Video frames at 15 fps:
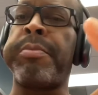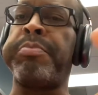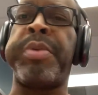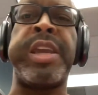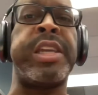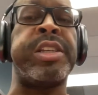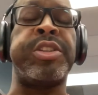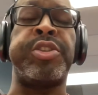
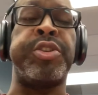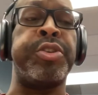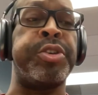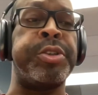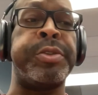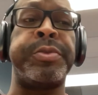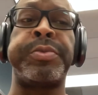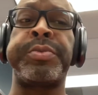Bacon
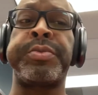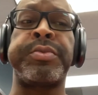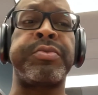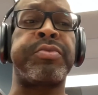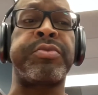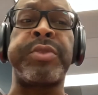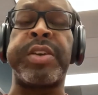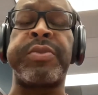good.
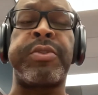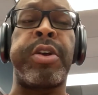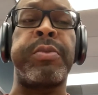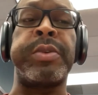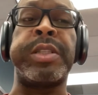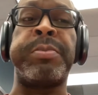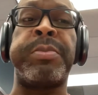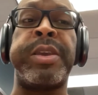Nothing wrong
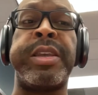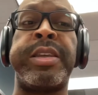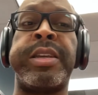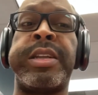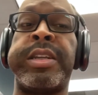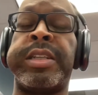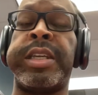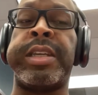with the bacon.
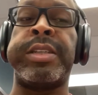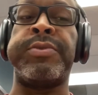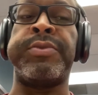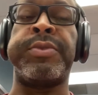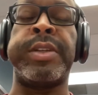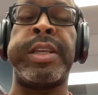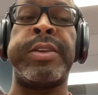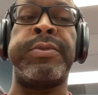And,
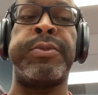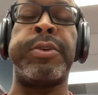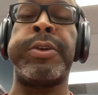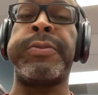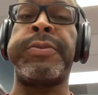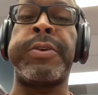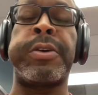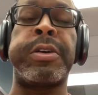and, and Royal
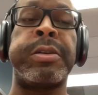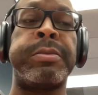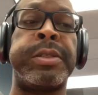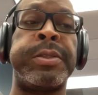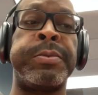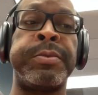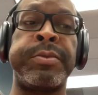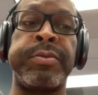
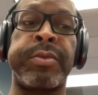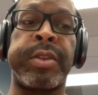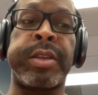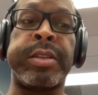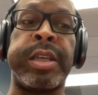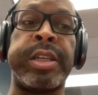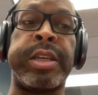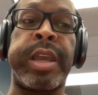Farms,
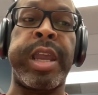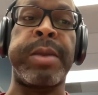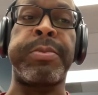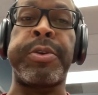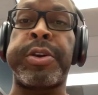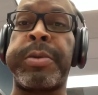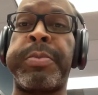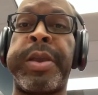their
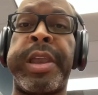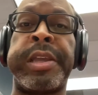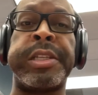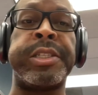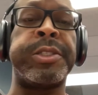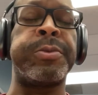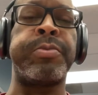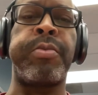hamburger
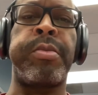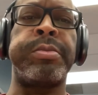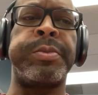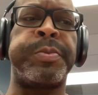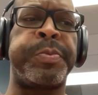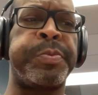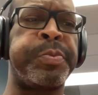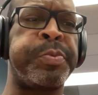patties,
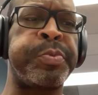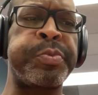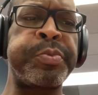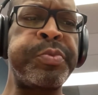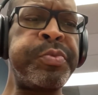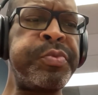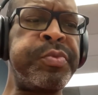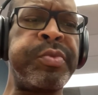
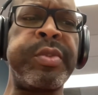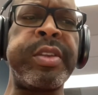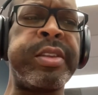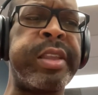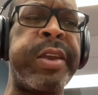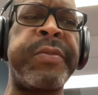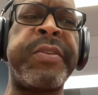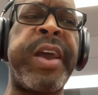
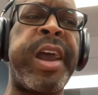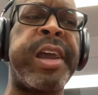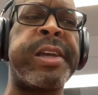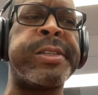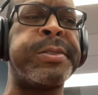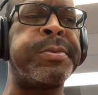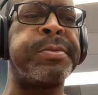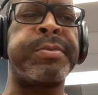they're
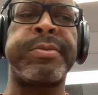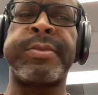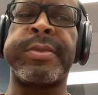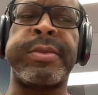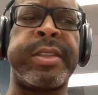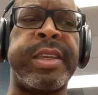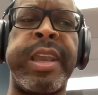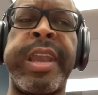fine.
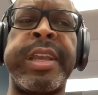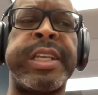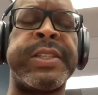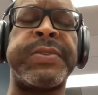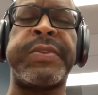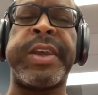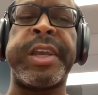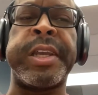The egg is
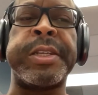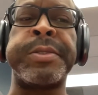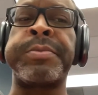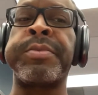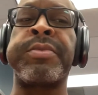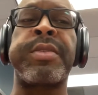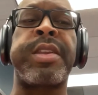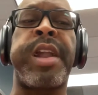fine.
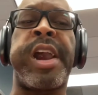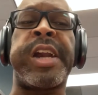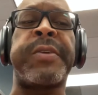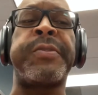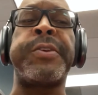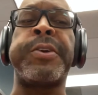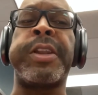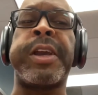I
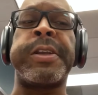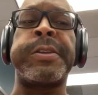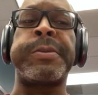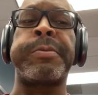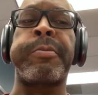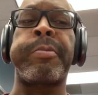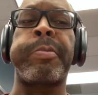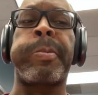feel like
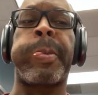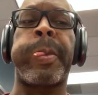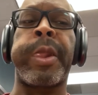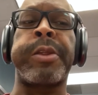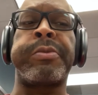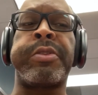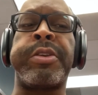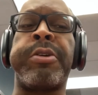
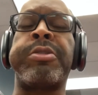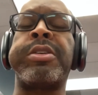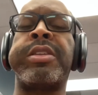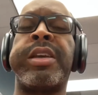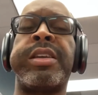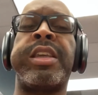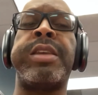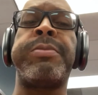the only
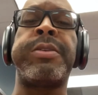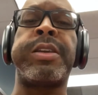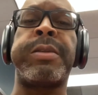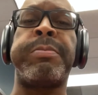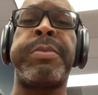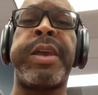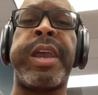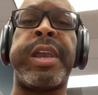thing keeping
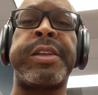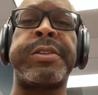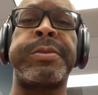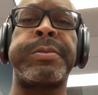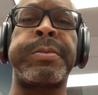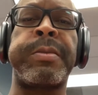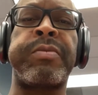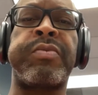it back
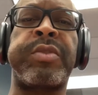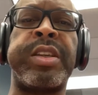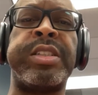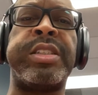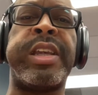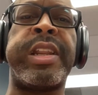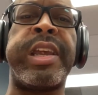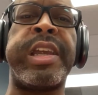is
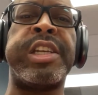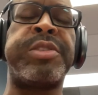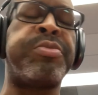that hash